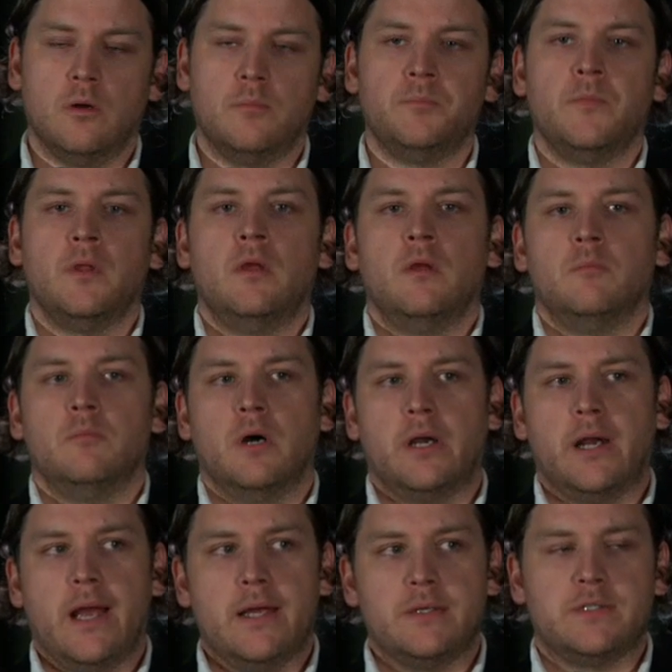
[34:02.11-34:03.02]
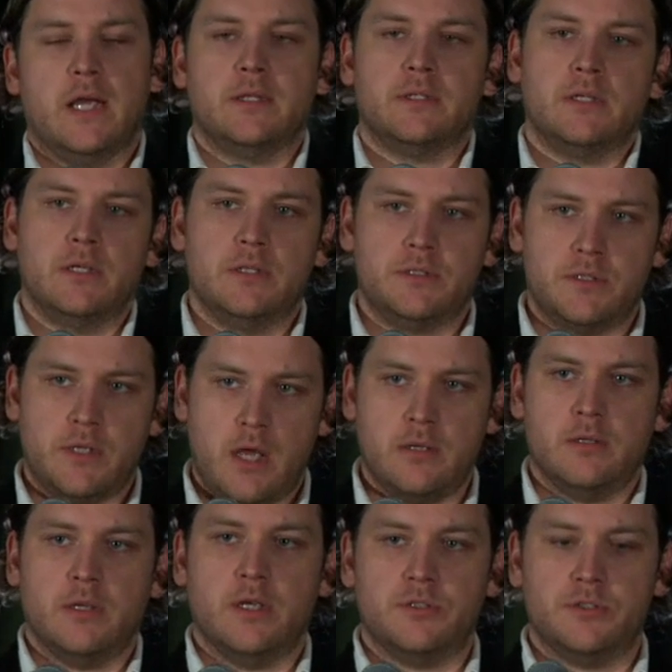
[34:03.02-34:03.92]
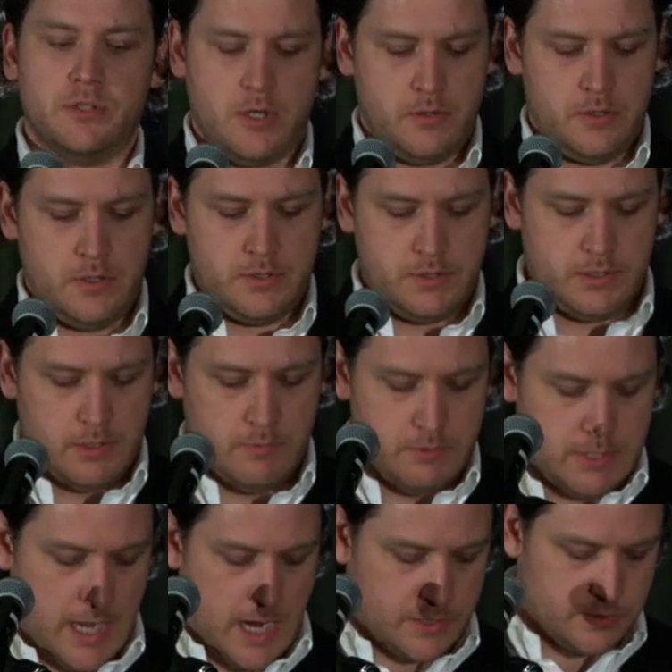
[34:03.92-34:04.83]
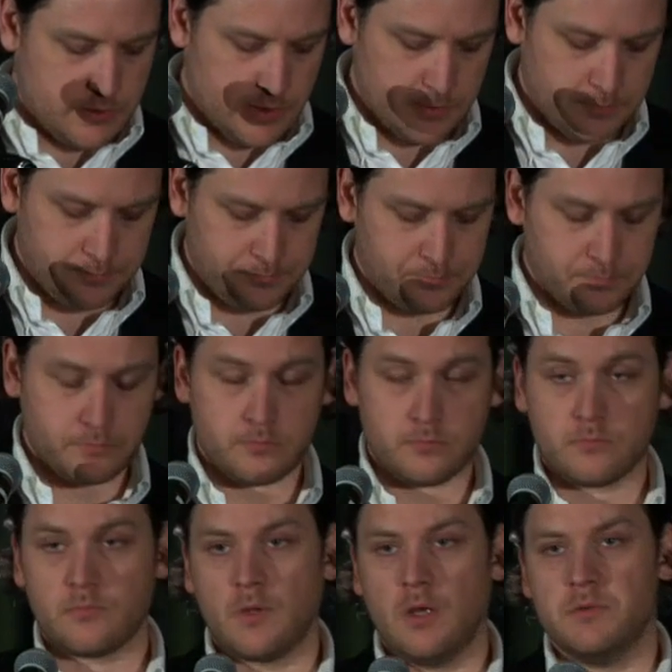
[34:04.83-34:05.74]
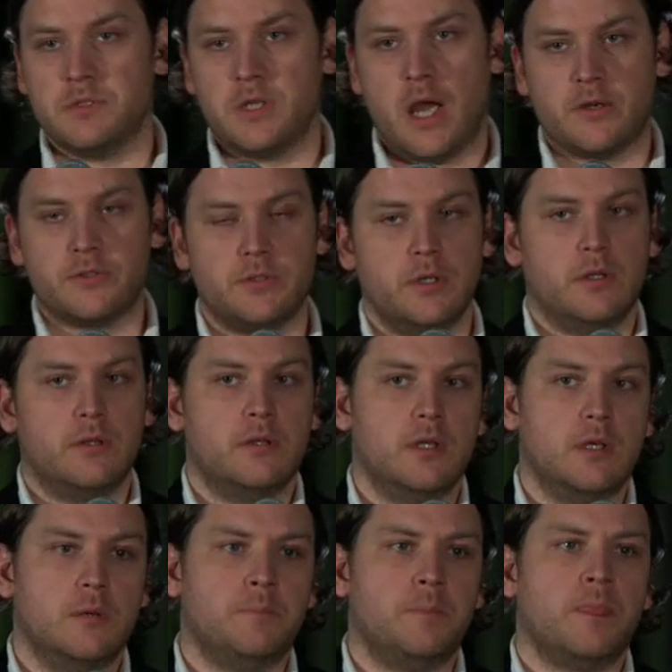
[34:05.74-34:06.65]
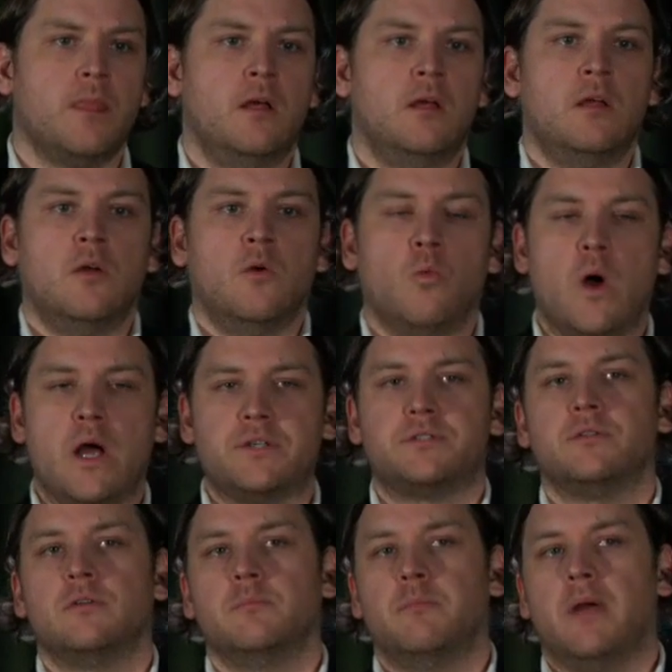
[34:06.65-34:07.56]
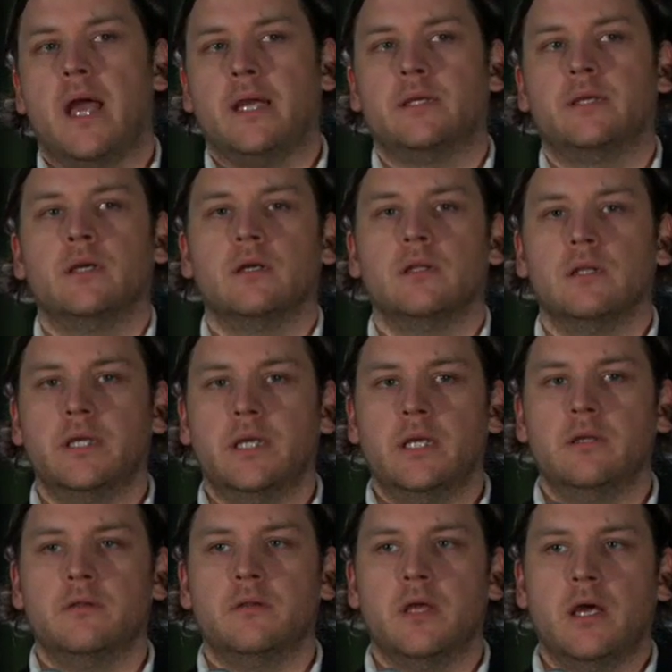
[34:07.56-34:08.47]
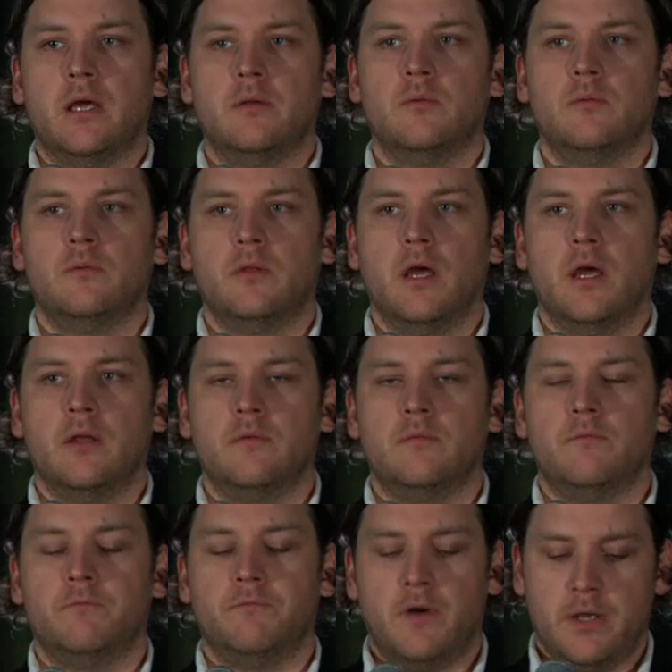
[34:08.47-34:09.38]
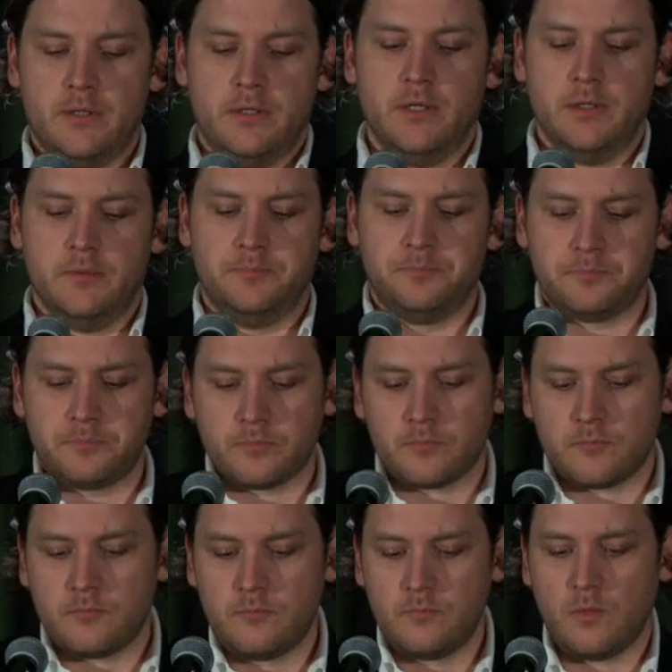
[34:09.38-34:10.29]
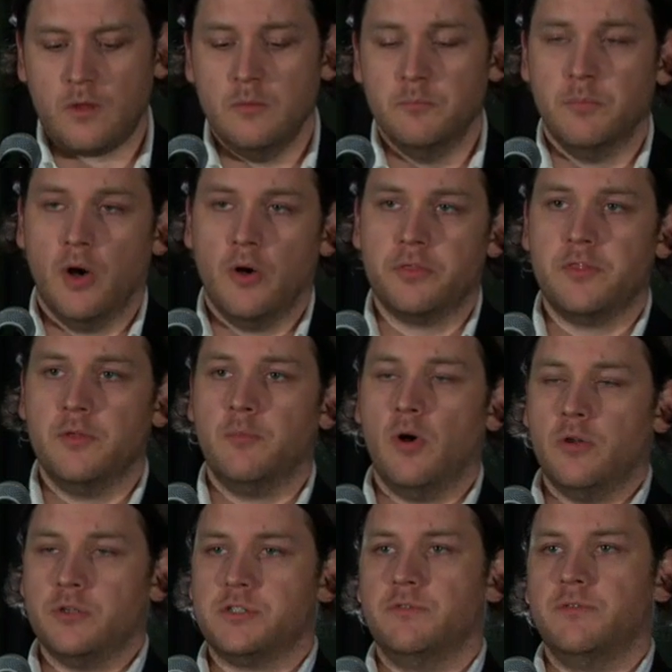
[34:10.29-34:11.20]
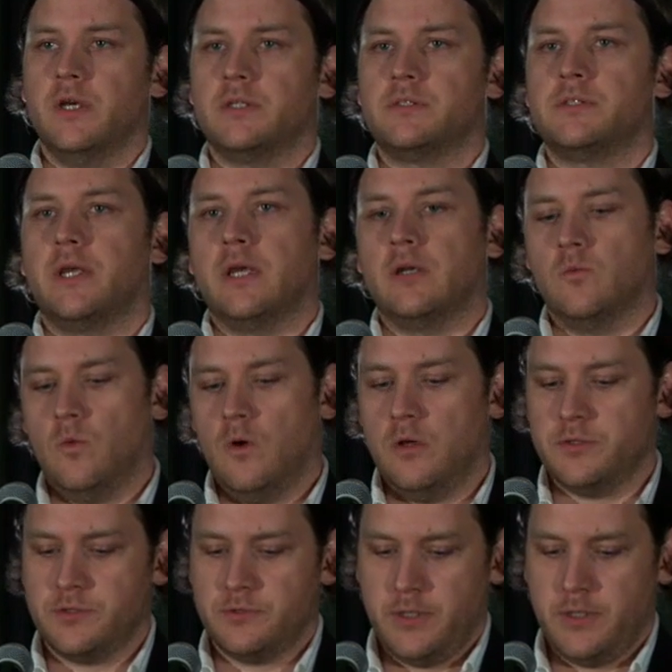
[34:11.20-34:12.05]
But as Anthony Sutton has shown us, it was actually the Western banking elite that funded both the Bolsheviks and Wall Street.